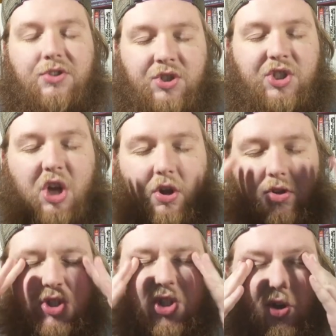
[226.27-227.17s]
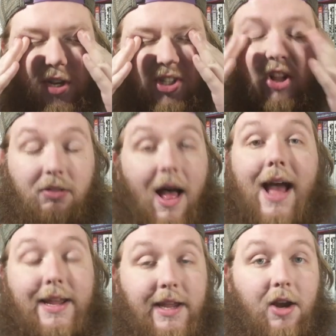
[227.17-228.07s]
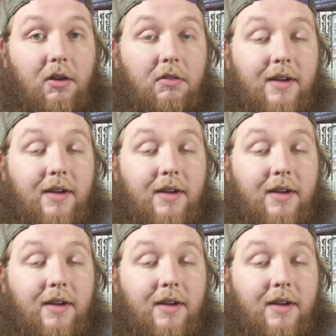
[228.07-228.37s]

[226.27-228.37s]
So, so there's a lot here.